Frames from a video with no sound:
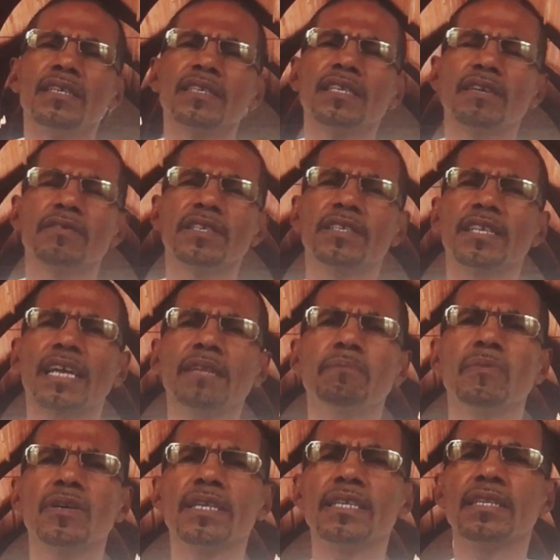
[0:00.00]
there is that
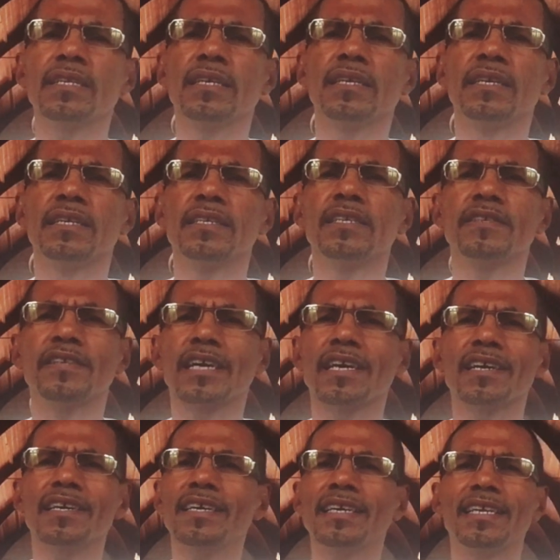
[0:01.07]
burning
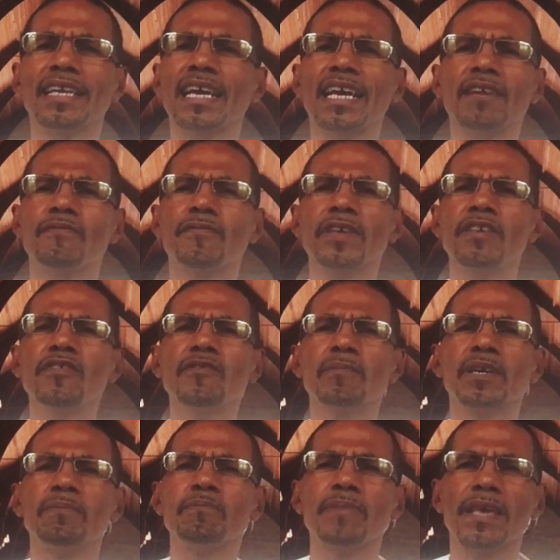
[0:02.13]
desire in every
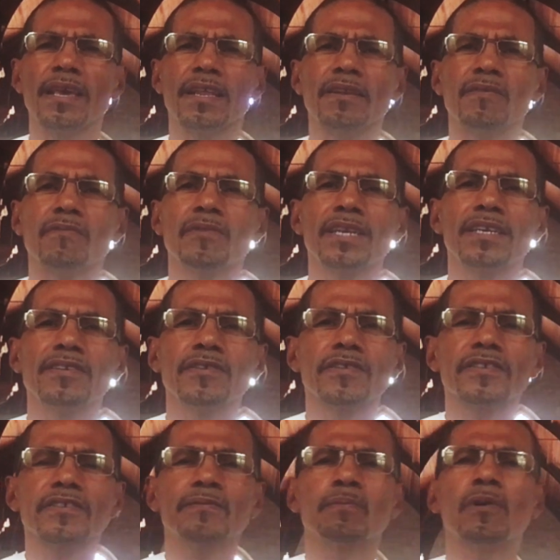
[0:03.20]
human being, whether you're
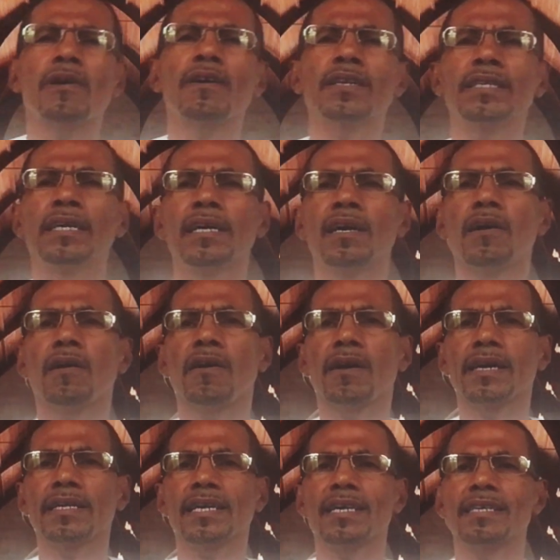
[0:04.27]
small
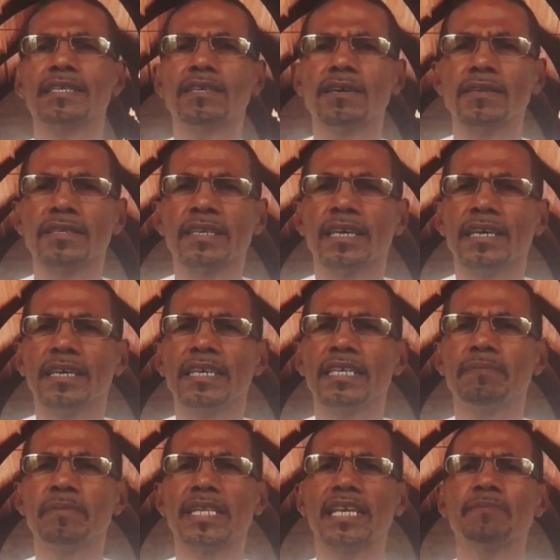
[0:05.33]
or an adult. It
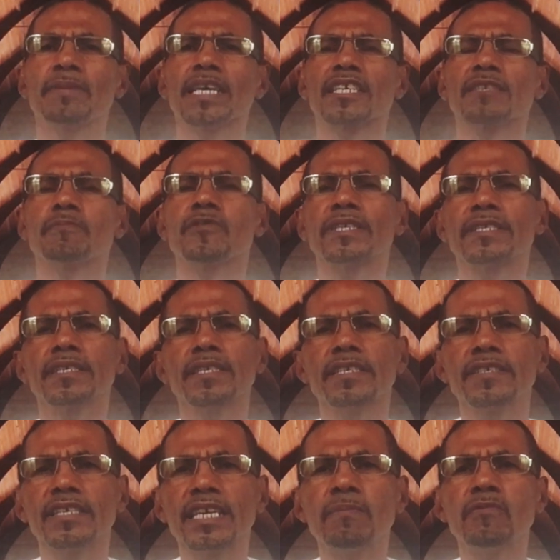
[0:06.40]
may not be expressed in the
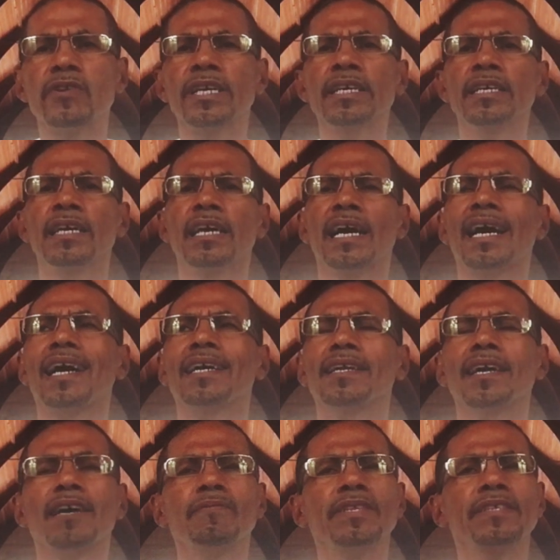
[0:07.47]
same way and
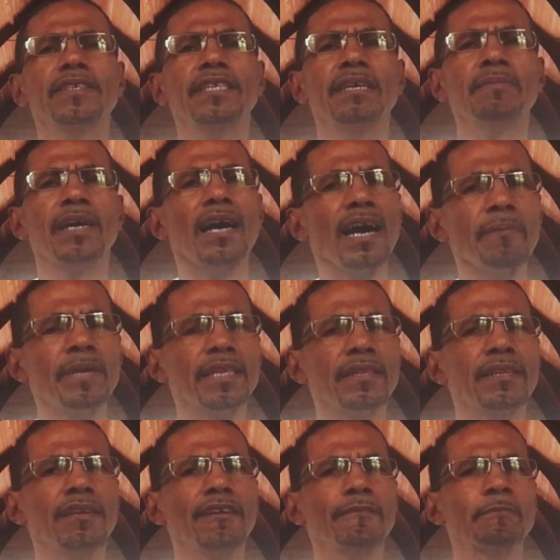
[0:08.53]
have the same habit
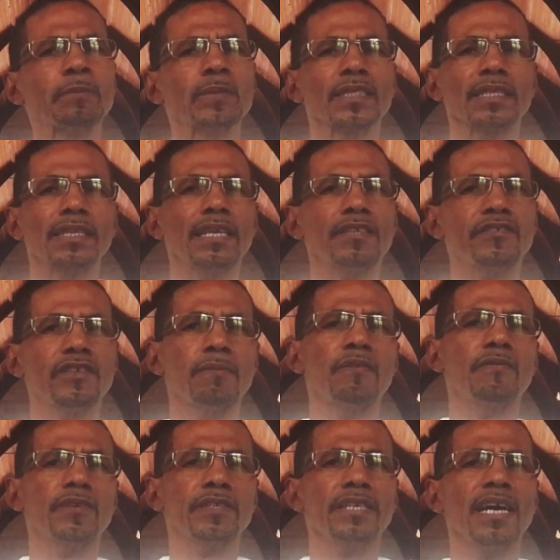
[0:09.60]
that some
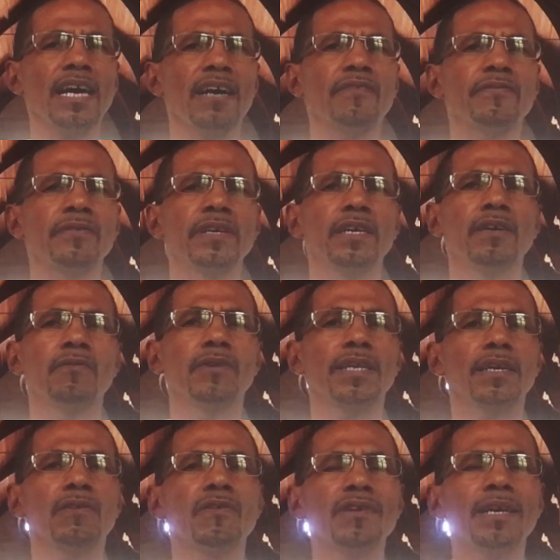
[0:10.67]
of us have,
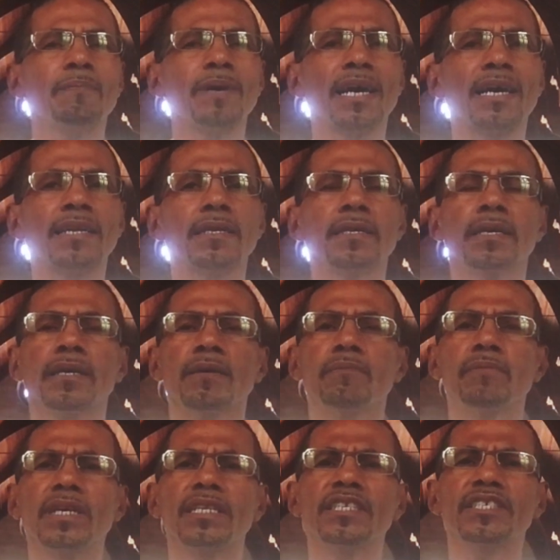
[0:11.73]
whether good or bad.
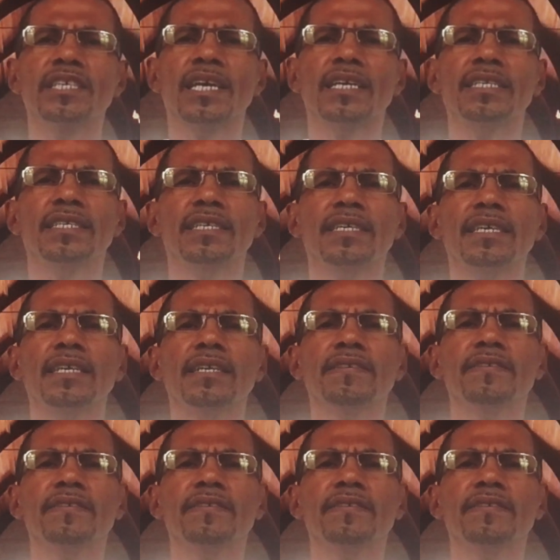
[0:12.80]
But the child, in a